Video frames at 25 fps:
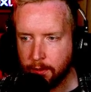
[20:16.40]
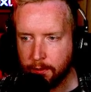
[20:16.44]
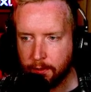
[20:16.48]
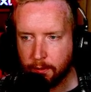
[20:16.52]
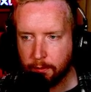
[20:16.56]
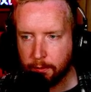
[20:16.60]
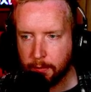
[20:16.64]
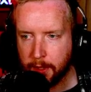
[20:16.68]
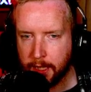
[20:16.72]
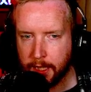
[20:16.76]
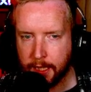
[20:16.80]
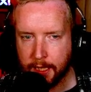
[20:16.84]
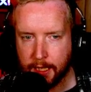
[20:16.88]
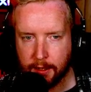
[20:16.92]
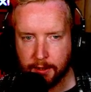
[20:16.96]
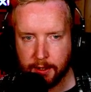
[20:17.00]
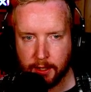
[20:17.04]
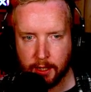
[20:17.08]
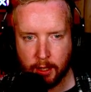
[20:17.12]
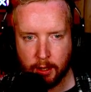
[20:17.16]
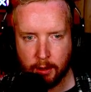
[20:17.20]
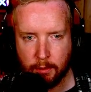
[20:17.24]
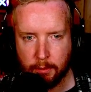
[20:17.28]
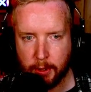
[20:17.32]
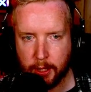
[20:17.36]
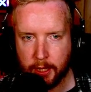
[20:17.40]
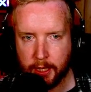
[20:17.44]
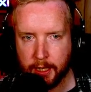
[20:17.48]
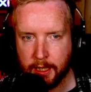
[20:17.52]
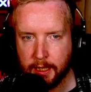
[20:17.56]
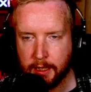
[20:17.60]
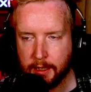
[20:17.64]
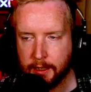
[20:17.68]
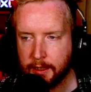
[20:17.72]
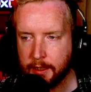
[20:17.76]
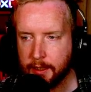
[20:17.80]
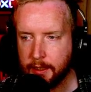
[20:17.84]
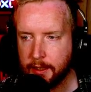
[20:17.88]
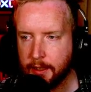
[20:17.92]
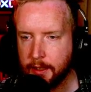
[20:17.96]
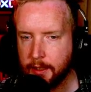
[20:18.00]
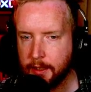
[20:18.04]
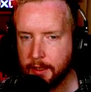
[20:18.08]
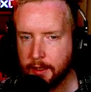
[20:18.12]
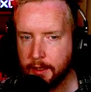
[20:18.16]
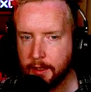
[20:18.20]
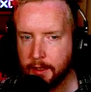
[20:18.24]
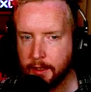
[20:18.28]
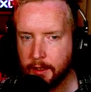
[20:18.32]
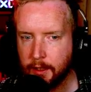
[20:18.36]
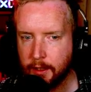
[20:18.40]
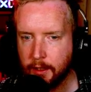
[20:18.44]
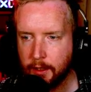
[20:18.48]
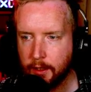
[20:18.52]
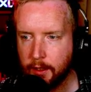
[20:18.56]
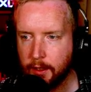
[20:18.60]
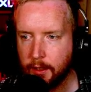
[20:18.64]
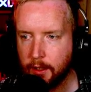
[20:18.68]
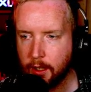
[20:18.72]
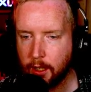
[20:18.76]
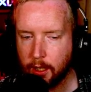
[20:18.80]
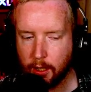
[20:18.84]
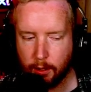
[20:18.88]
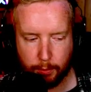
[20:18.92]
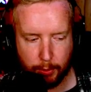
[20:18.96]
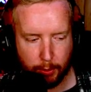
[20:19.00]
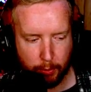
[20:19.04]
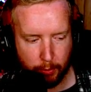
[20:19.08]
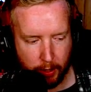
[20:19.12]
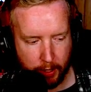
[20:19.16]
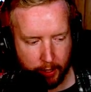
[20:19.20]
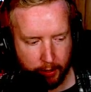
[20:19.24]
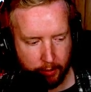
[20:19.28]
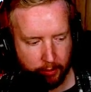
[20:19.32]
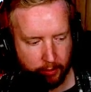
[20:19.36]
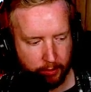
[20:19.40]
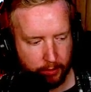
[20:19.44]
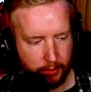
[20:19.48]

from me. How's it going, buddy? Hope you're well.